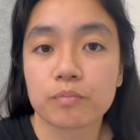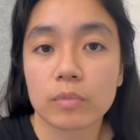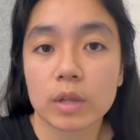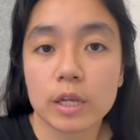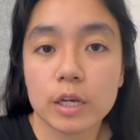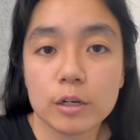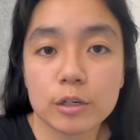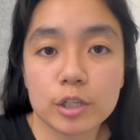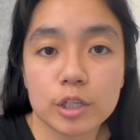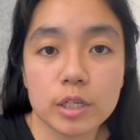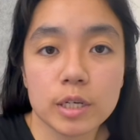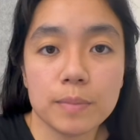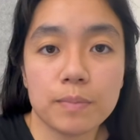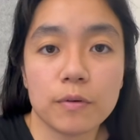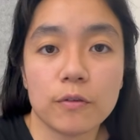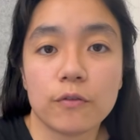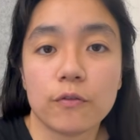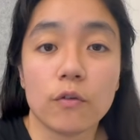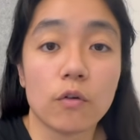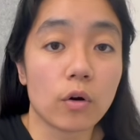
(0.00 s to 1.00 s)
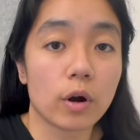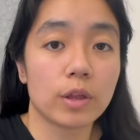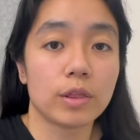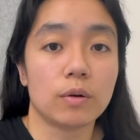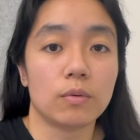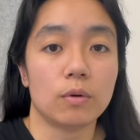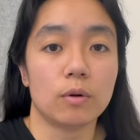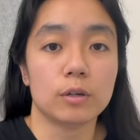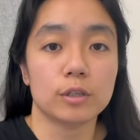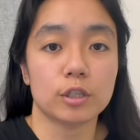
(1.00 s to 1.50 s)
Usually before the
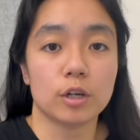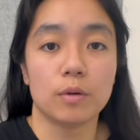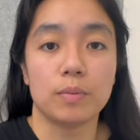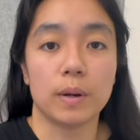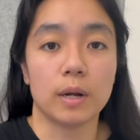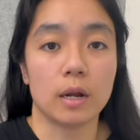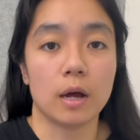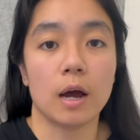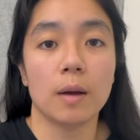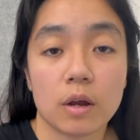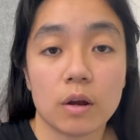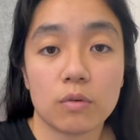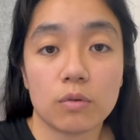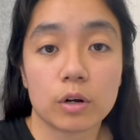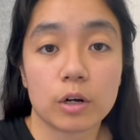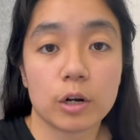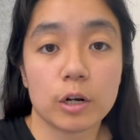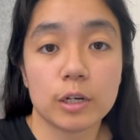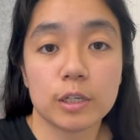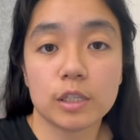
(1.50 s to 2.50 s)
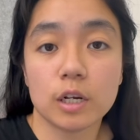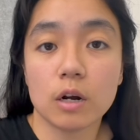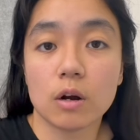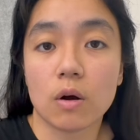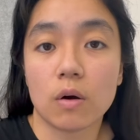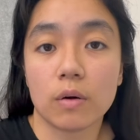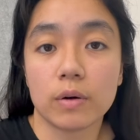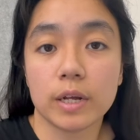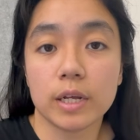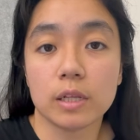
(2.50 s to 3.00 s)
roles open up, recruiters are
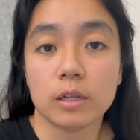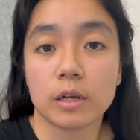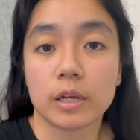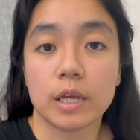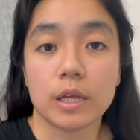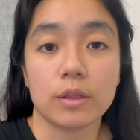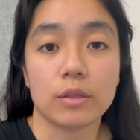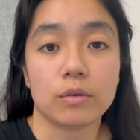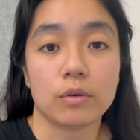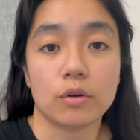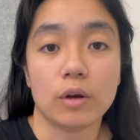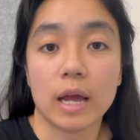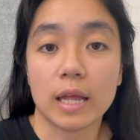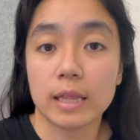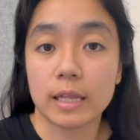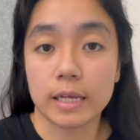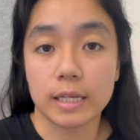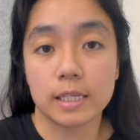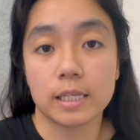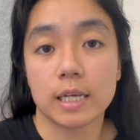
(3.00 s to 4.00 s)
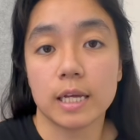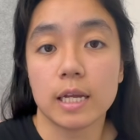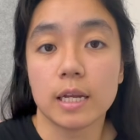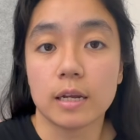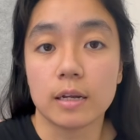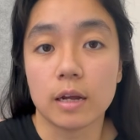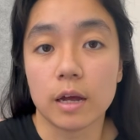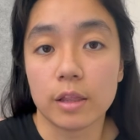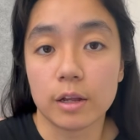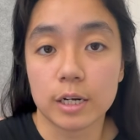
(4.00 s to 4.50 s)
already looking through at LinkedIn
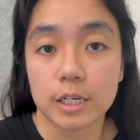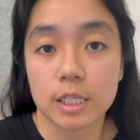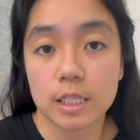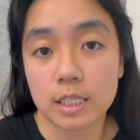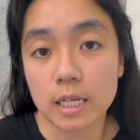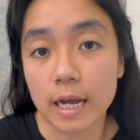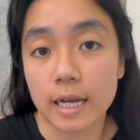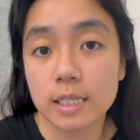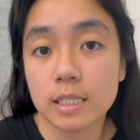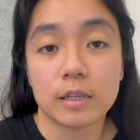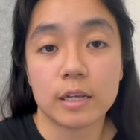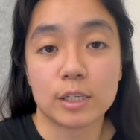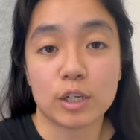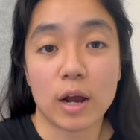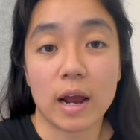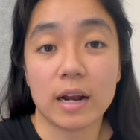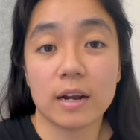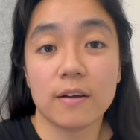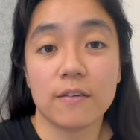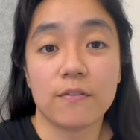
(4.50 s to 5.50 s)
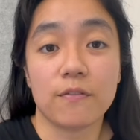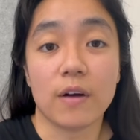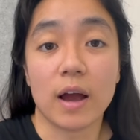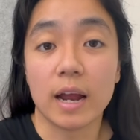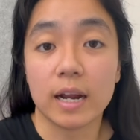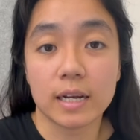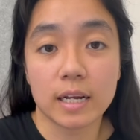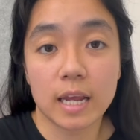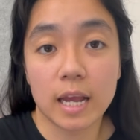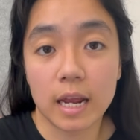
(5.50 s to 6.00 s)
and other sites to try to
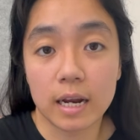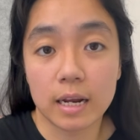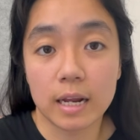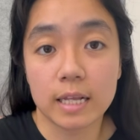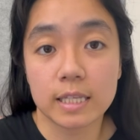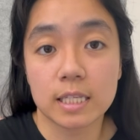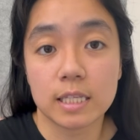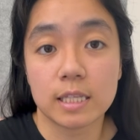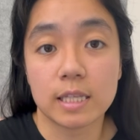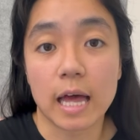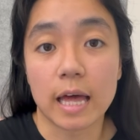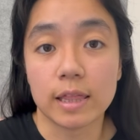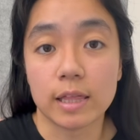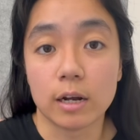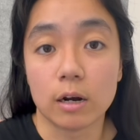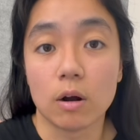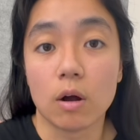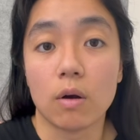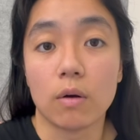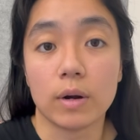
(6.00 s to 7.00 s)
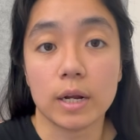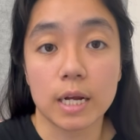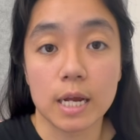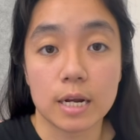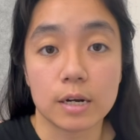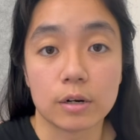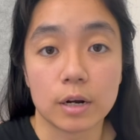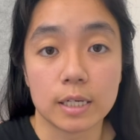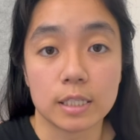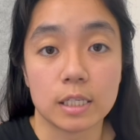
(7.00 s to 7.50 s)
find candidates that they're already
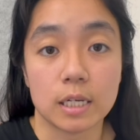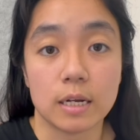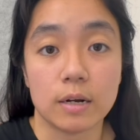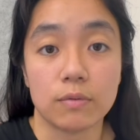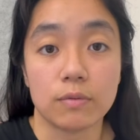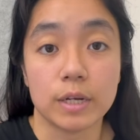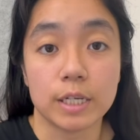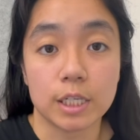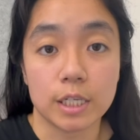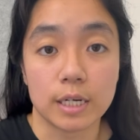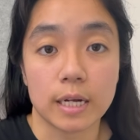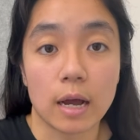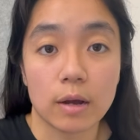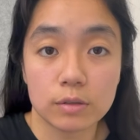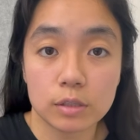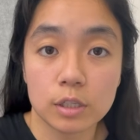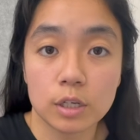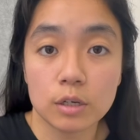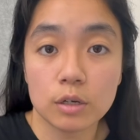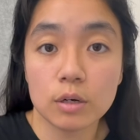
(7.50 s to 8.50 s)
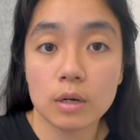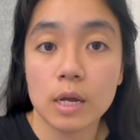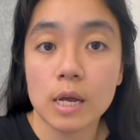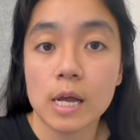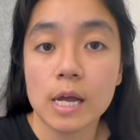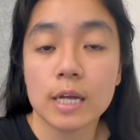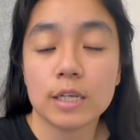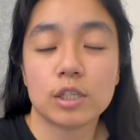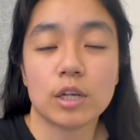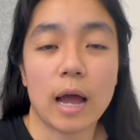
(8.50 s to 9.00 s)
interested in reaching out to.
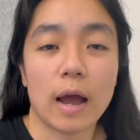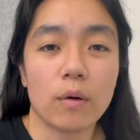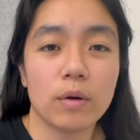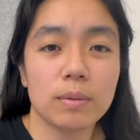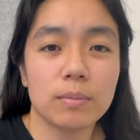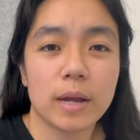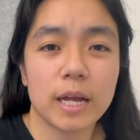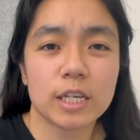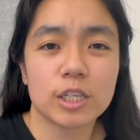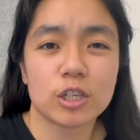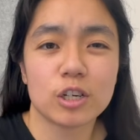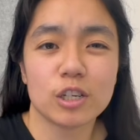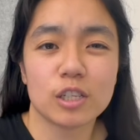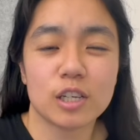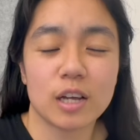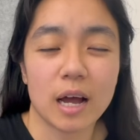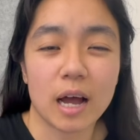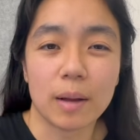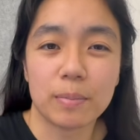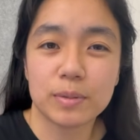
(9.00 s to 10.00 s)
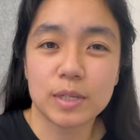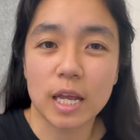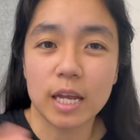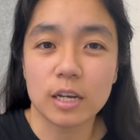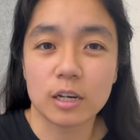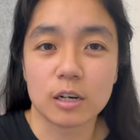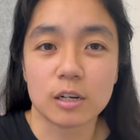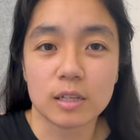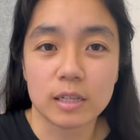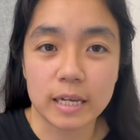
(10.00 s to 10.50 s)
So I would make sure to update
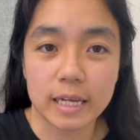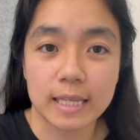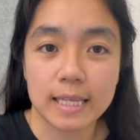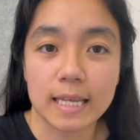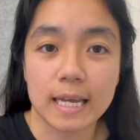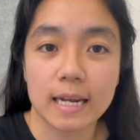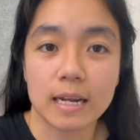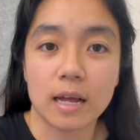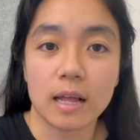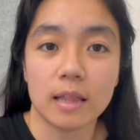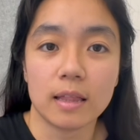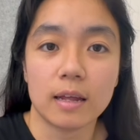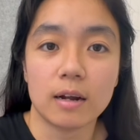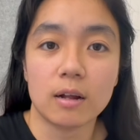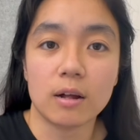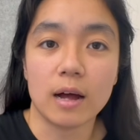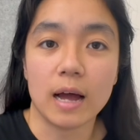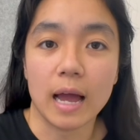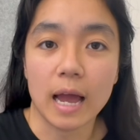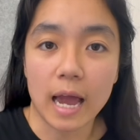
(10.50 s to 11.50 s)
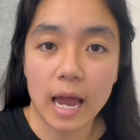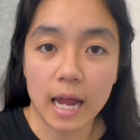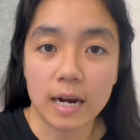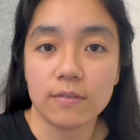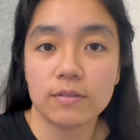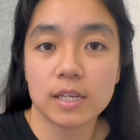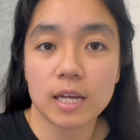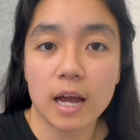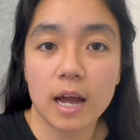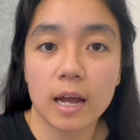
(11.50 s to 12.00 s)
your LinkedIn a little ahead of
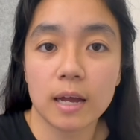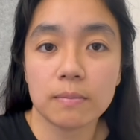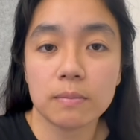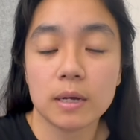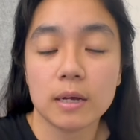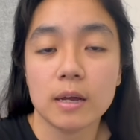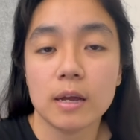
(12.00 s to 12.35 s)
time.